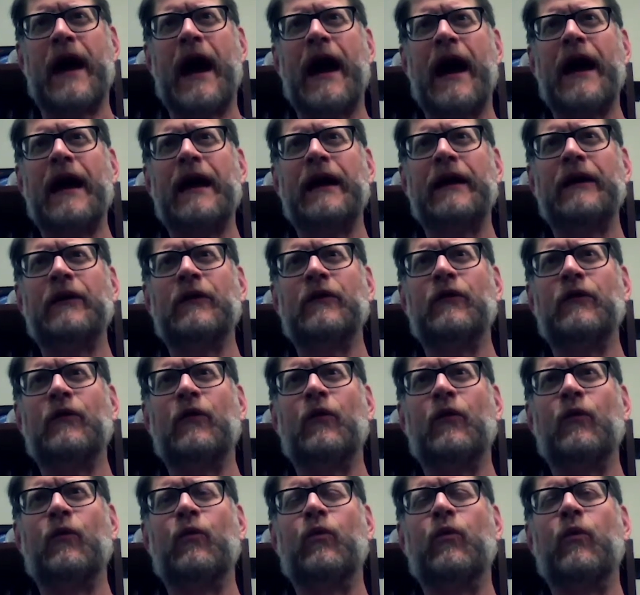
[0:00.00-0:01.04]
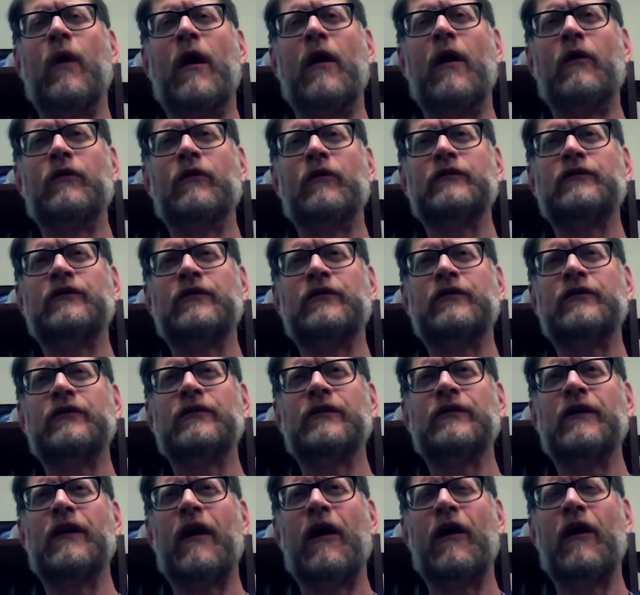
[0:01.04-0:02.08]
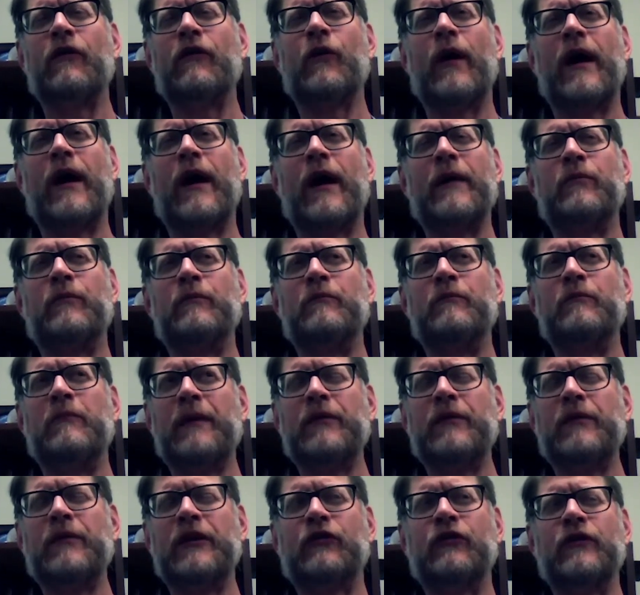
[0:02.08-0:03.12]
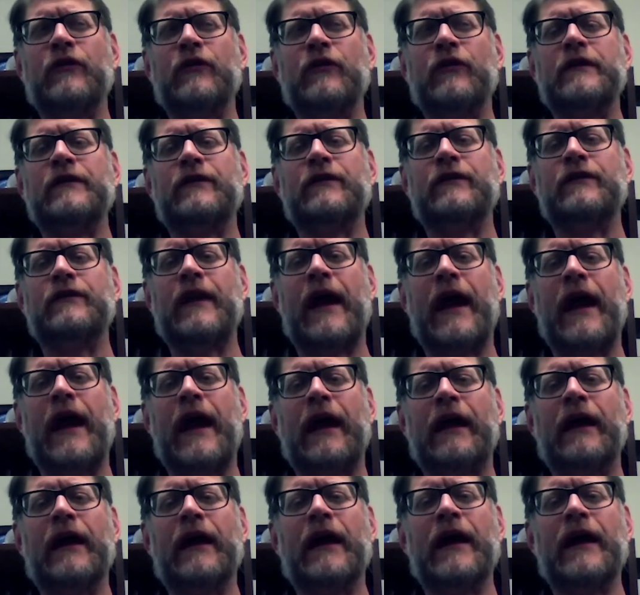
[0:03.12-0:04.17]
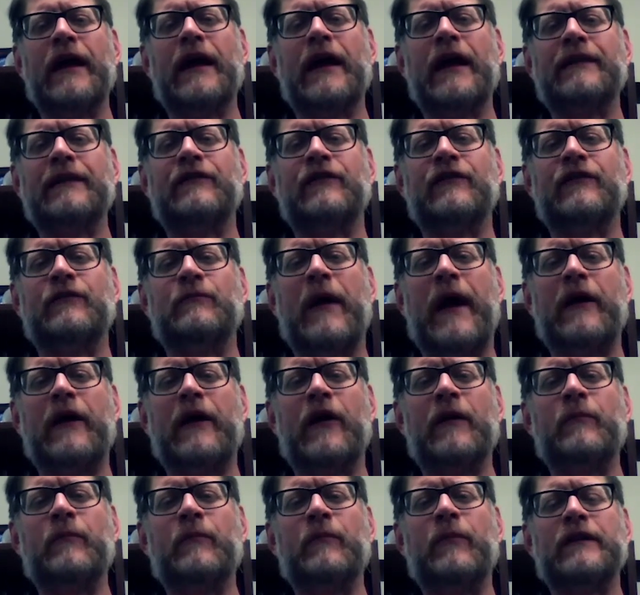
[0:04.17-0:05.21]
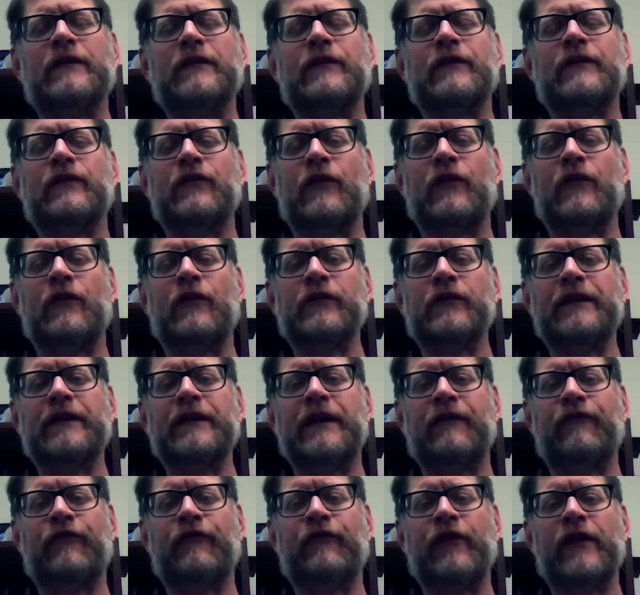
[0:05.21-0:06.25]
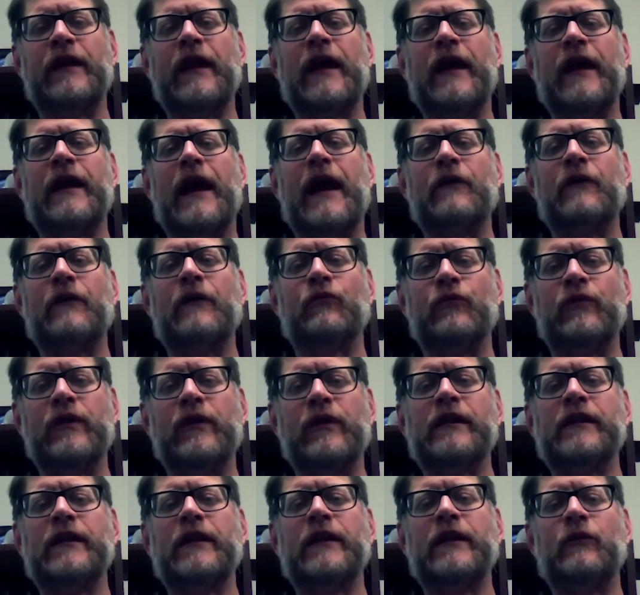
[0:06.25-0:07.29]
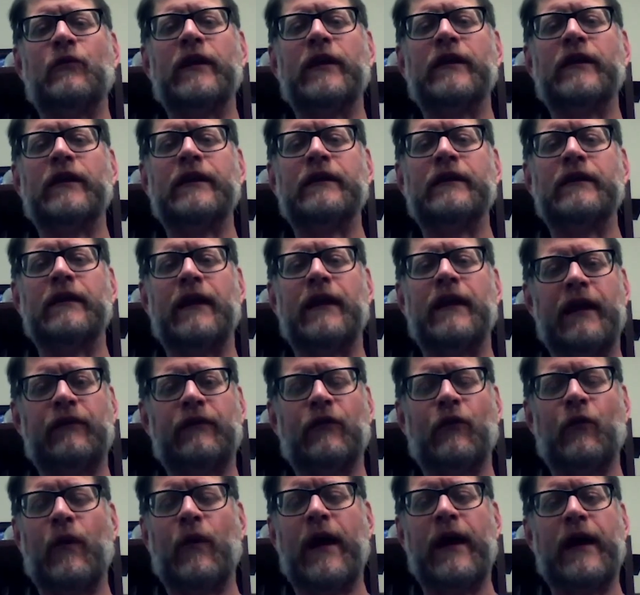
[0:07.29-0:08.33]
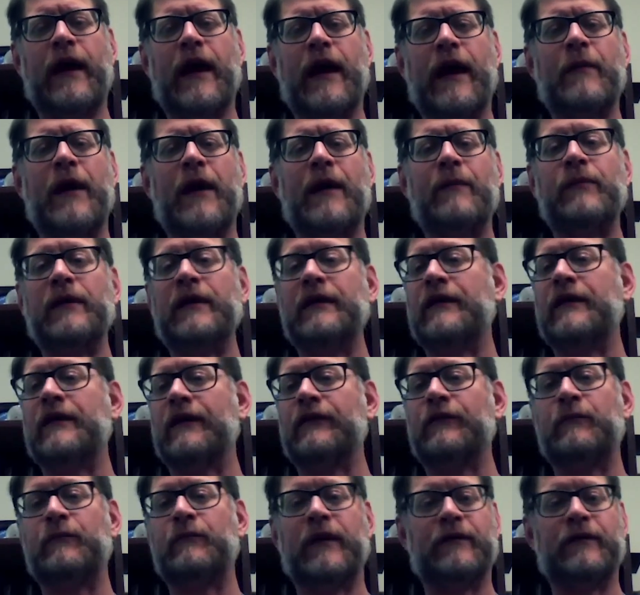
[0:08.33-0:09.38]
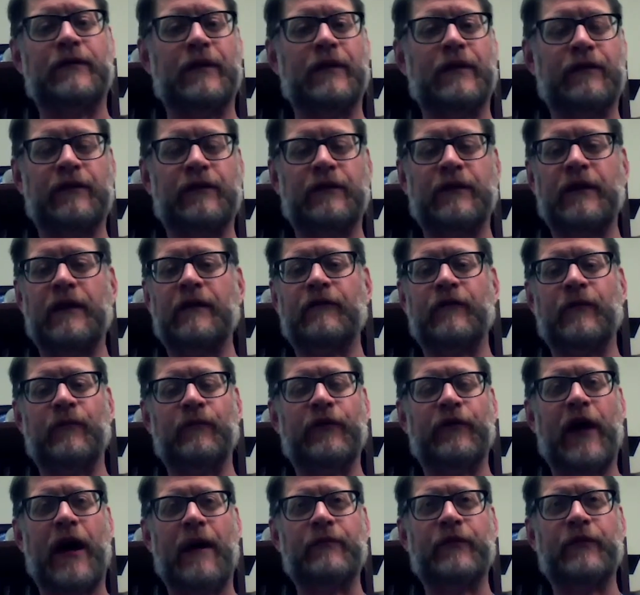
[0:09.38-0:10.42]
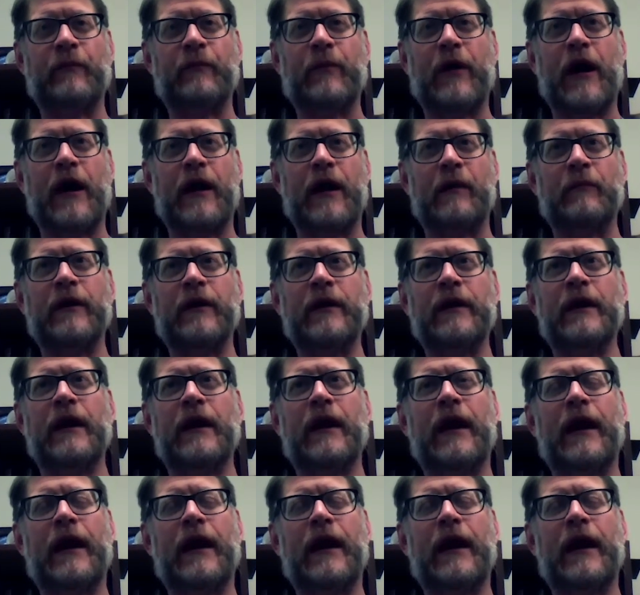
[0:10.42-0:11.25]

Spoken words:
I won't, although I maybe could say it's better, but it's certainly different. And I really, really like the way MIB does business from top to bottom.